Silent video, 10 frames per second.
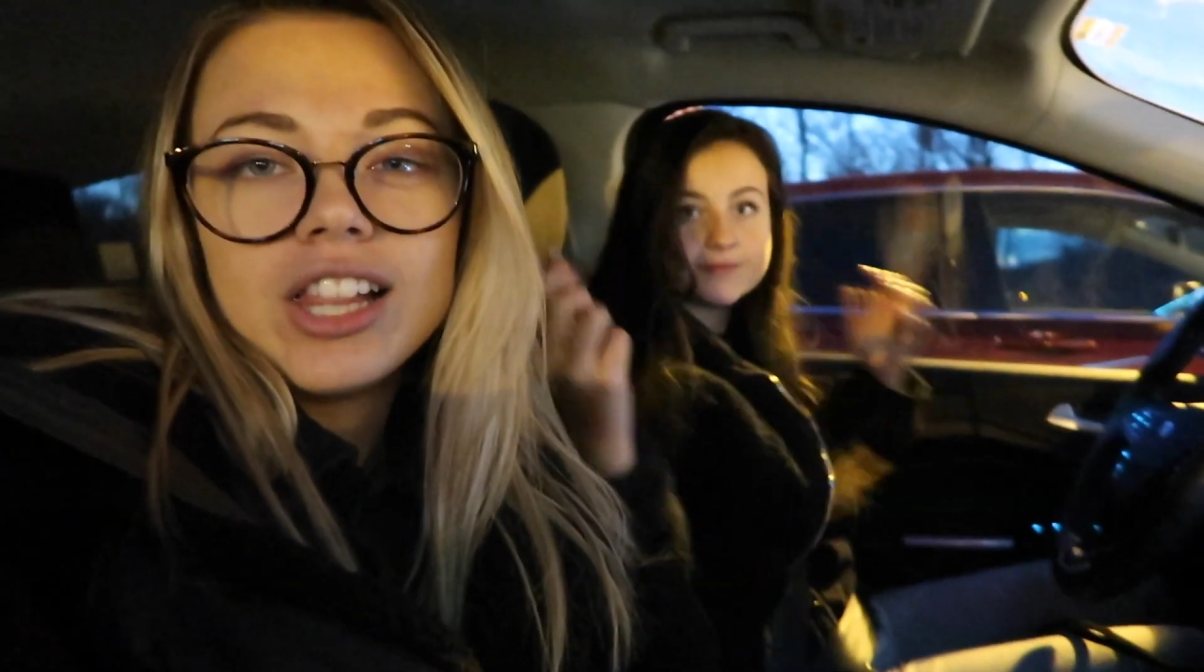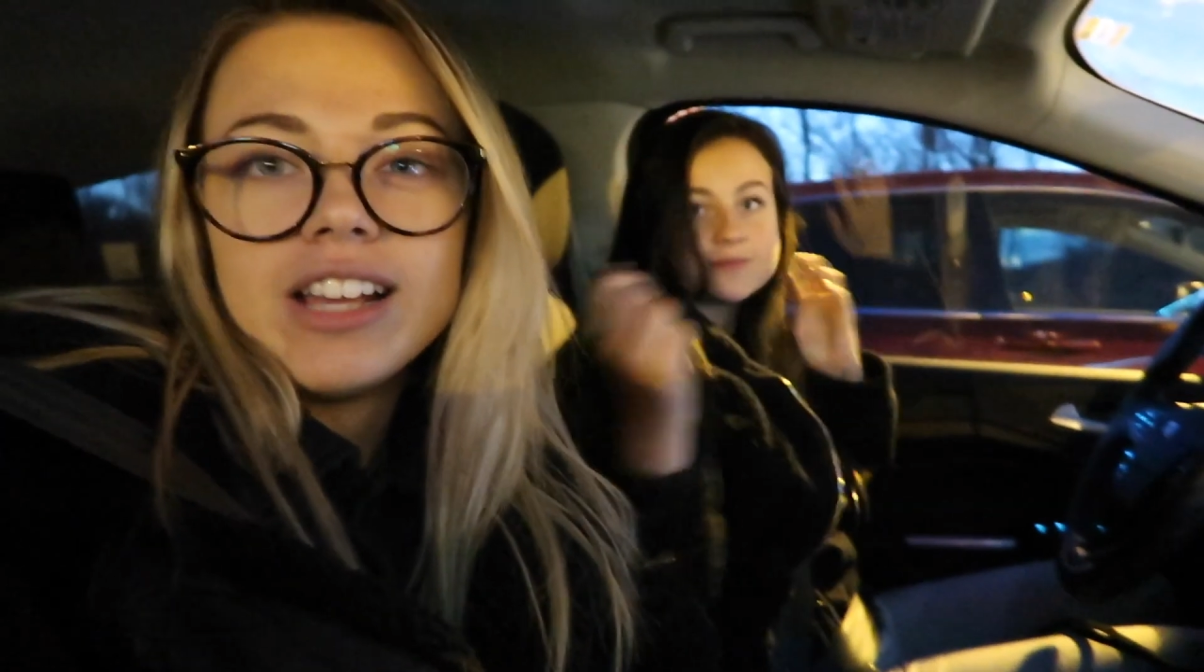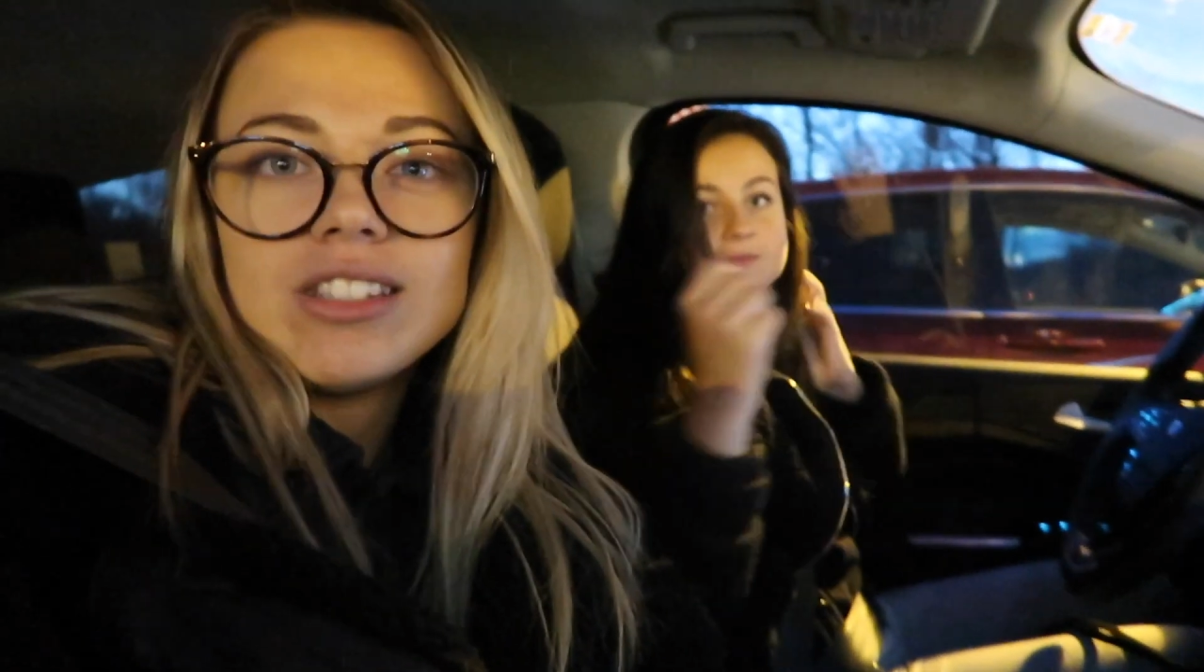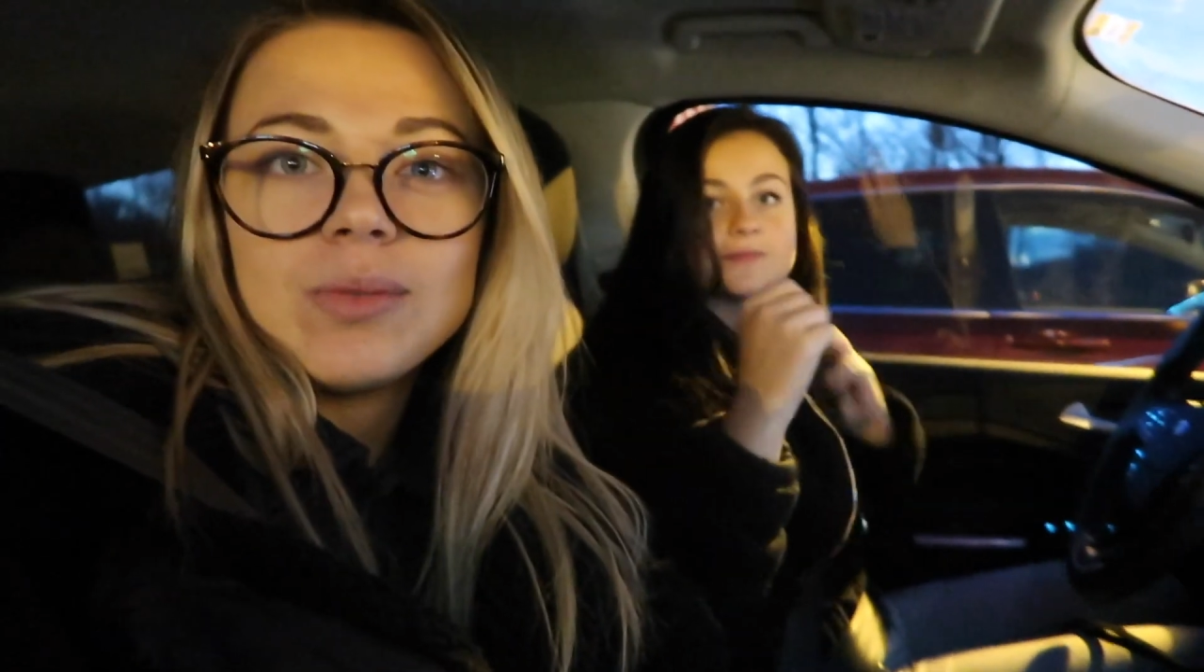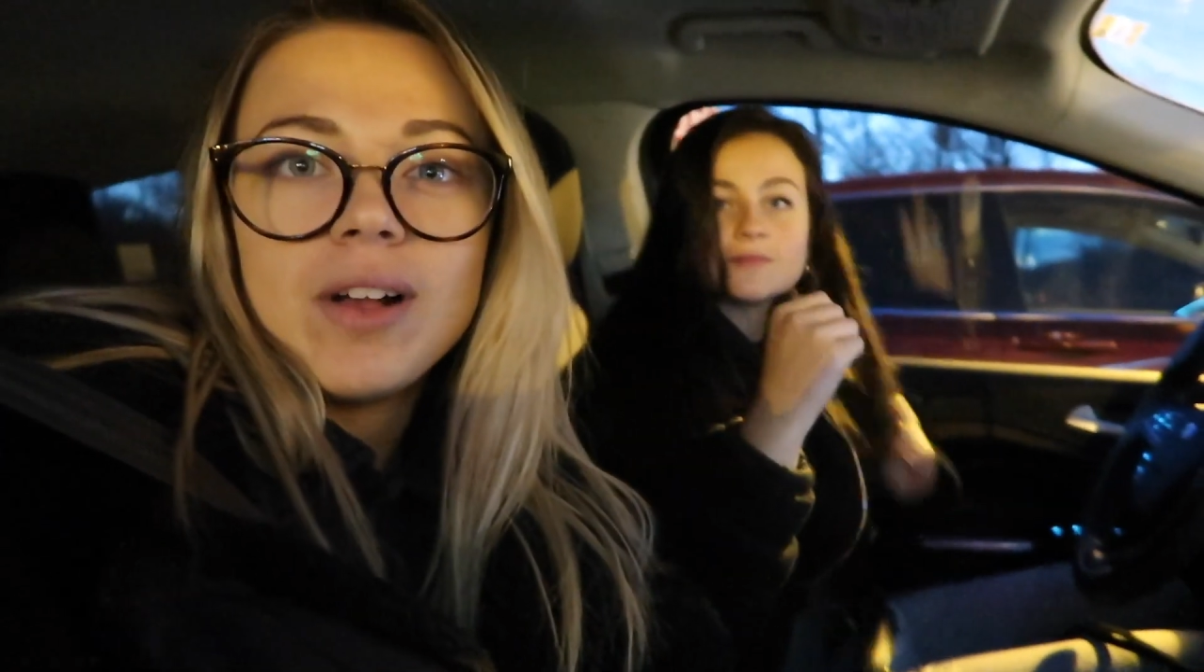
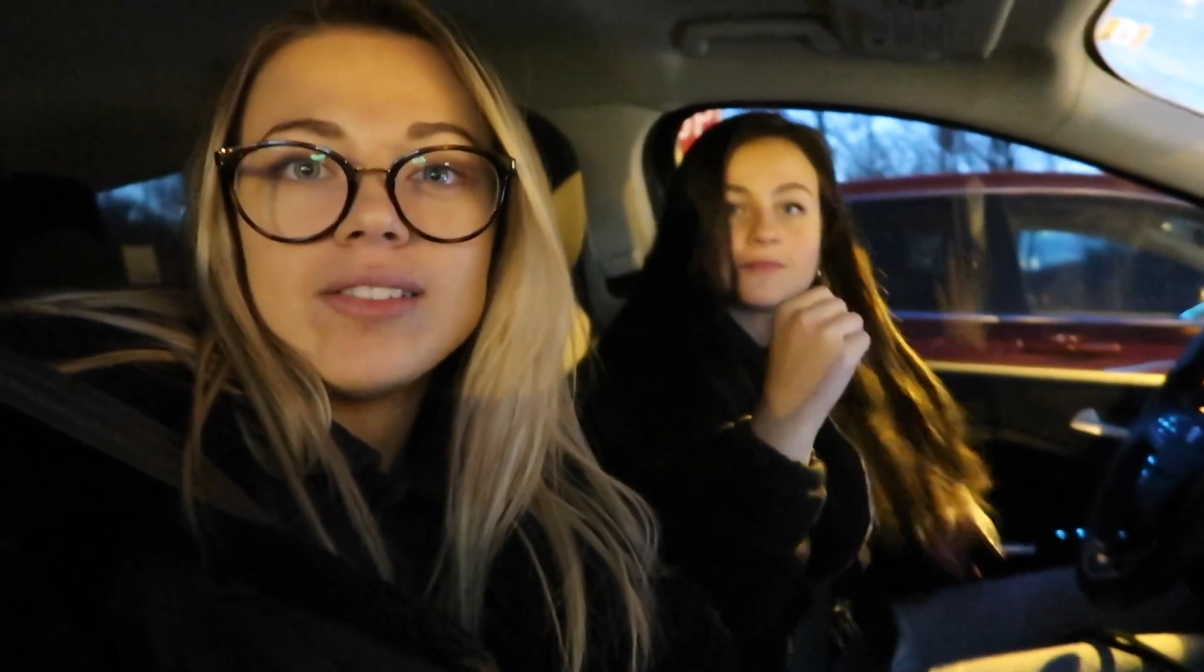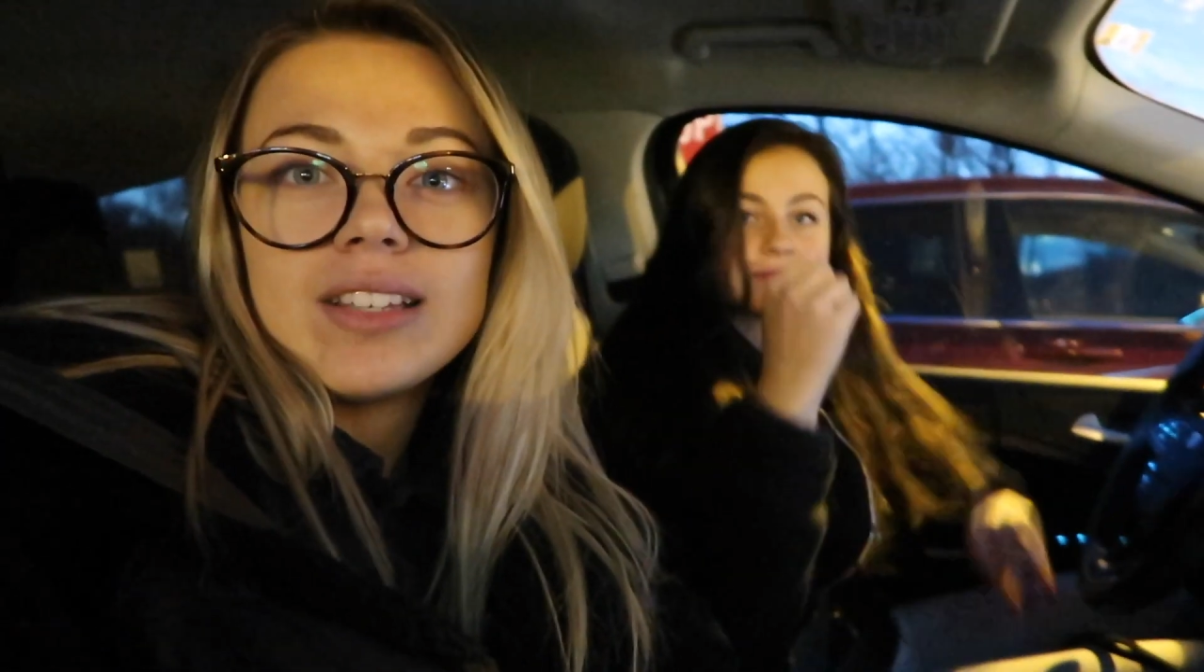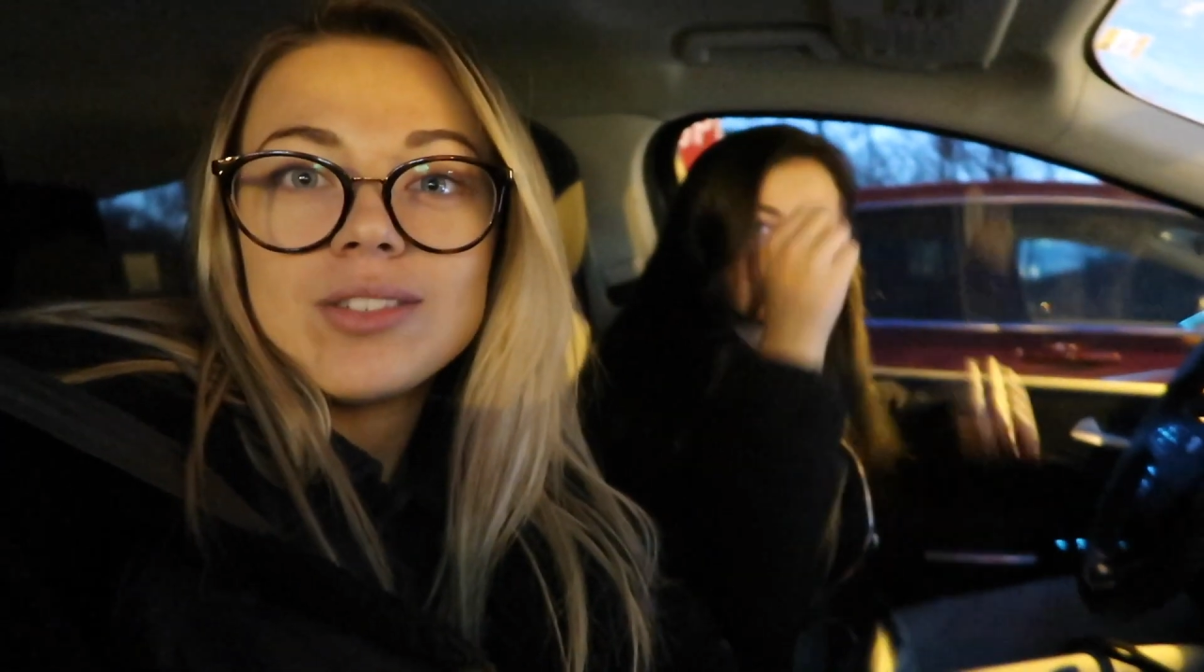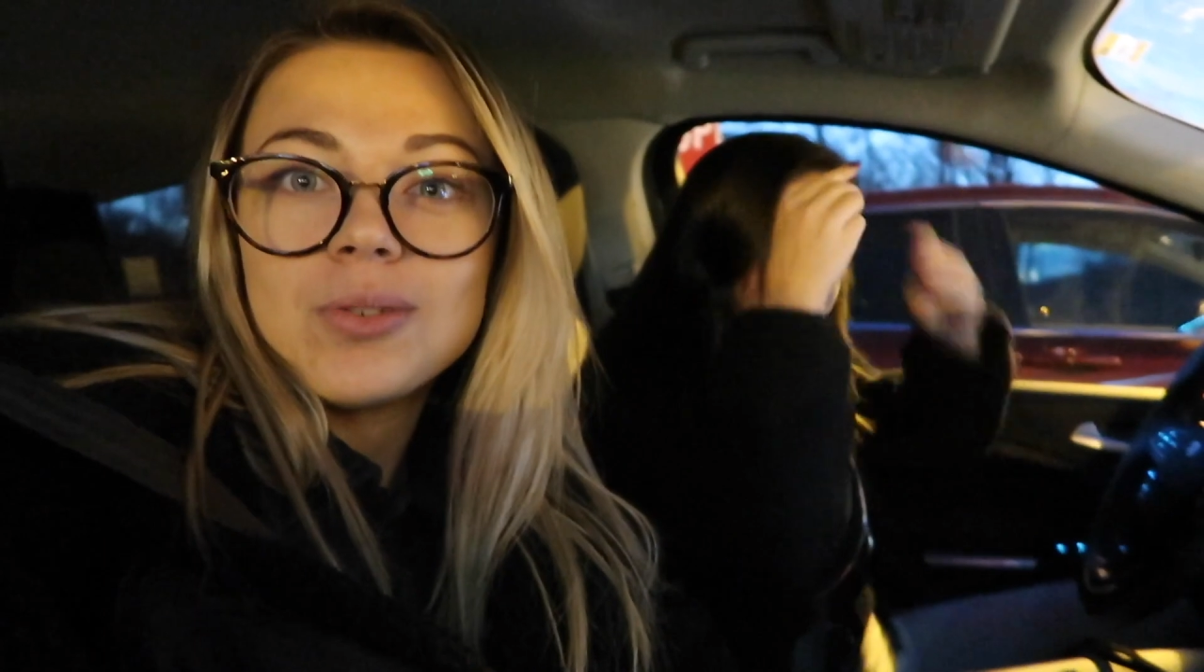license while I was at